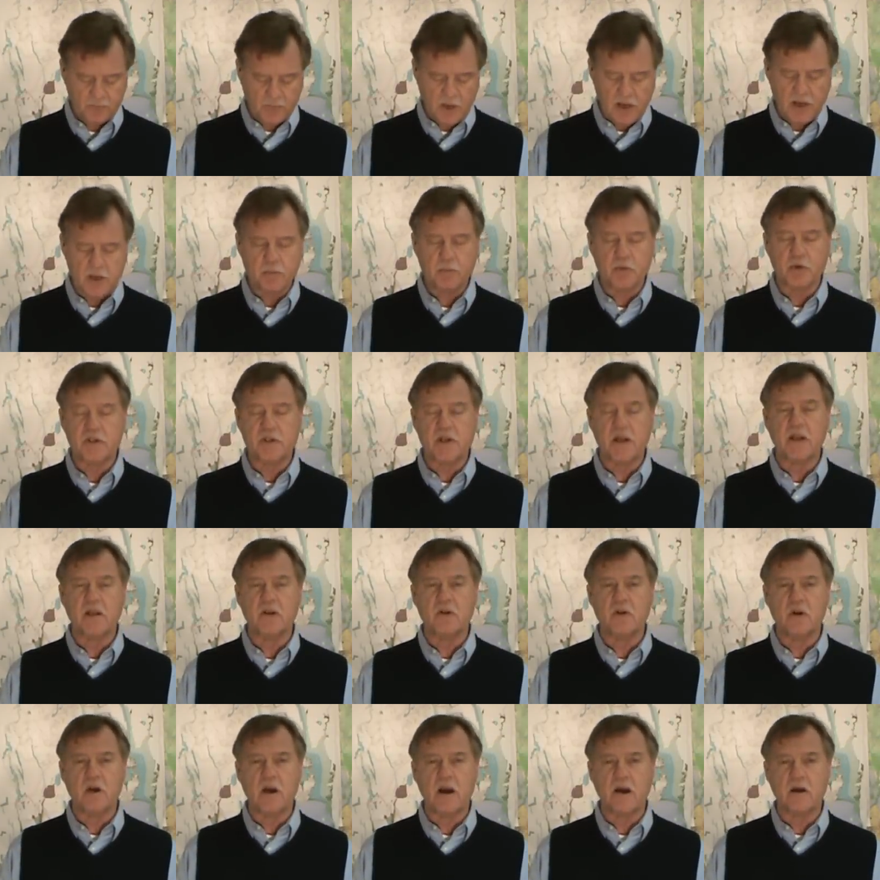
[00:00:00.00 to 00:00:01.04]
and
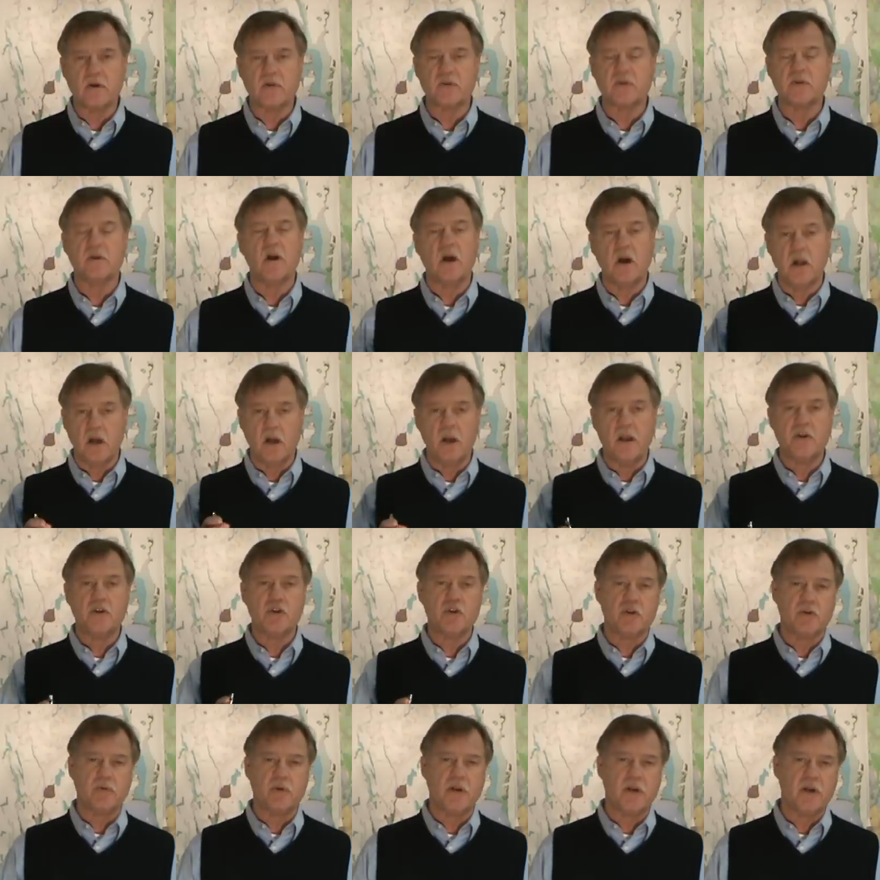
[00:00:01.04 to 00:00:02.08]
protect your house
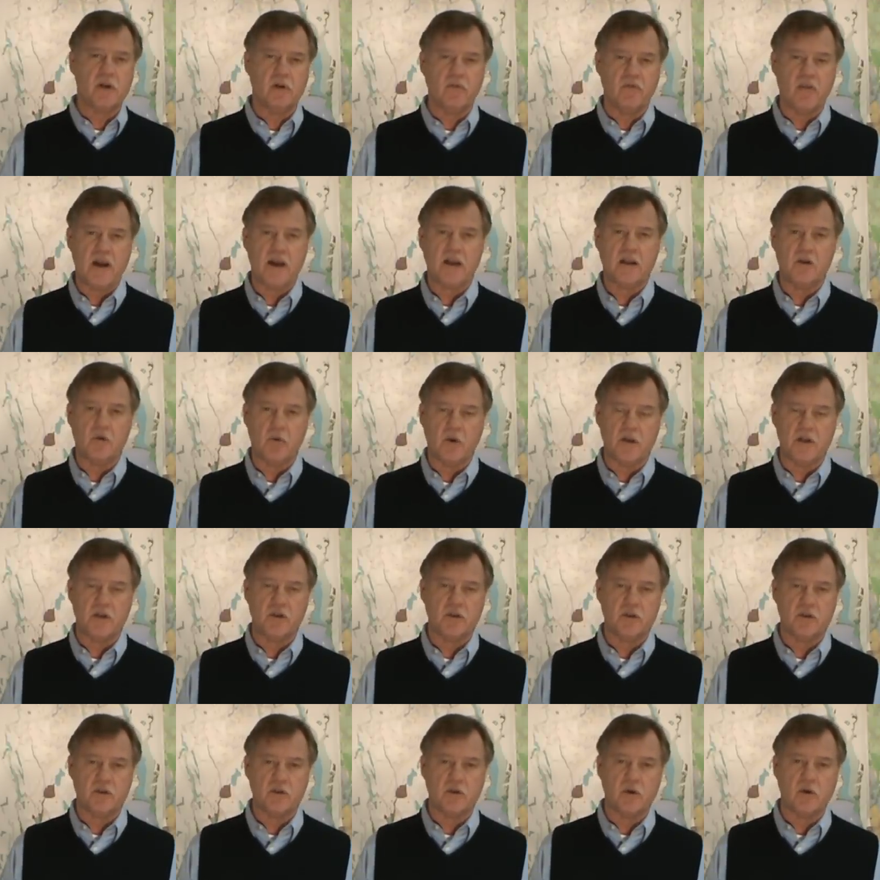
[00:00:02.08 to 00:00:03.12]
unless you're in an
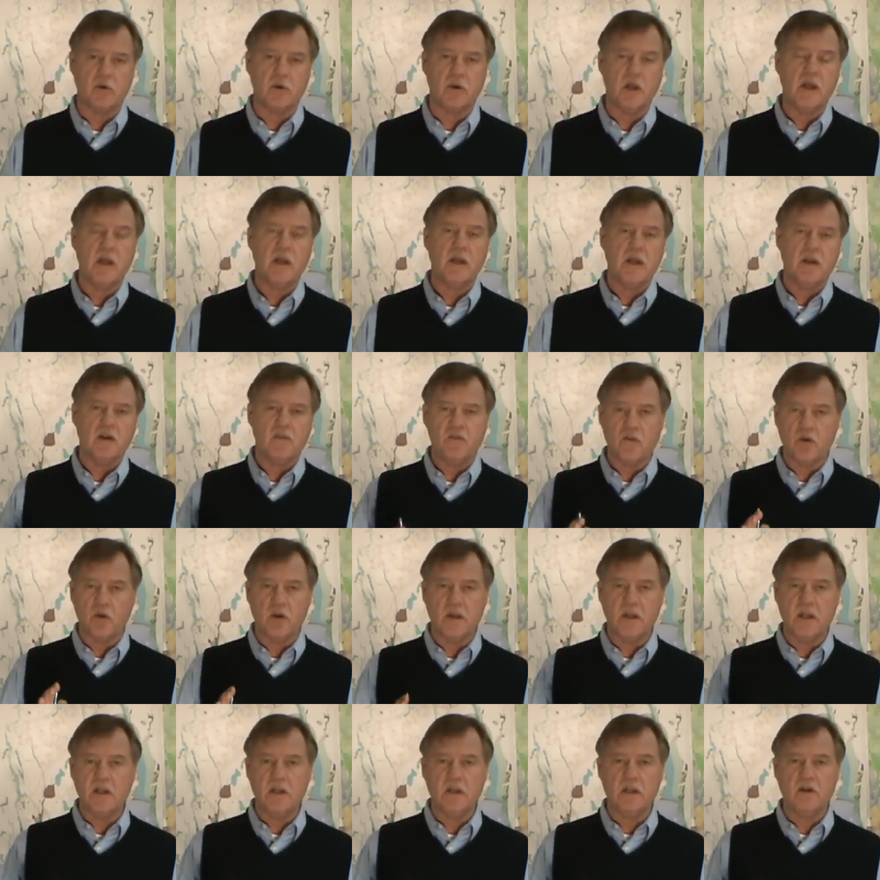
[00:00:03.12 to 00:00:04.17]
evacuation zone. If you're
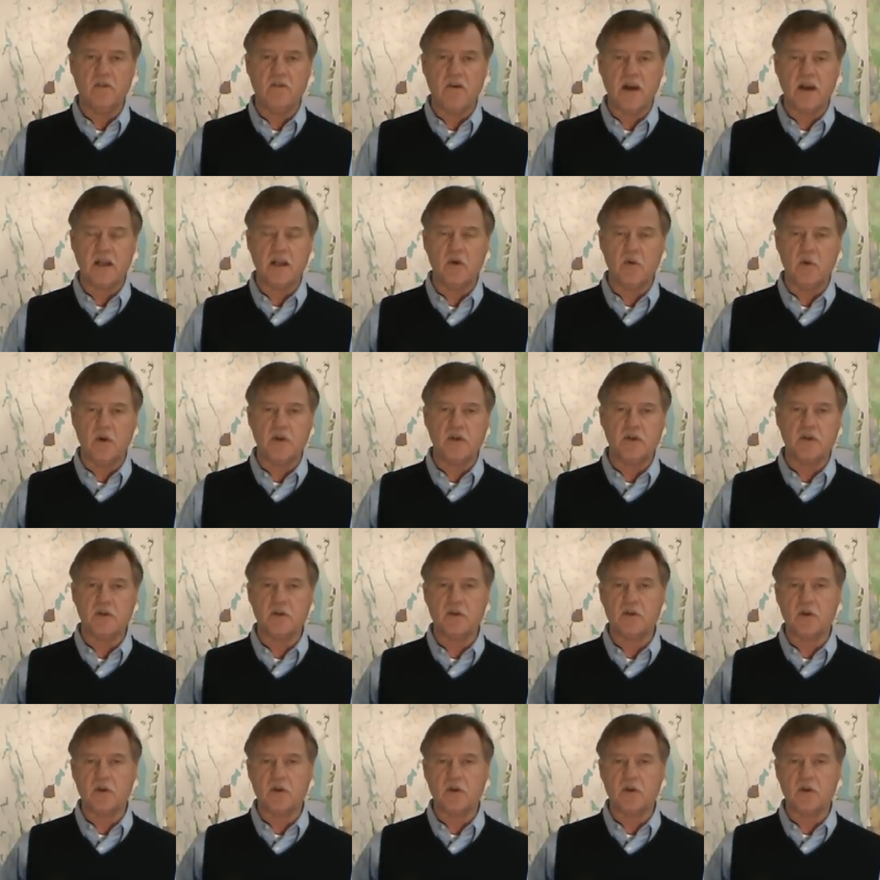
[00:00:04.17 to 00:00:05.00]
in the evacuation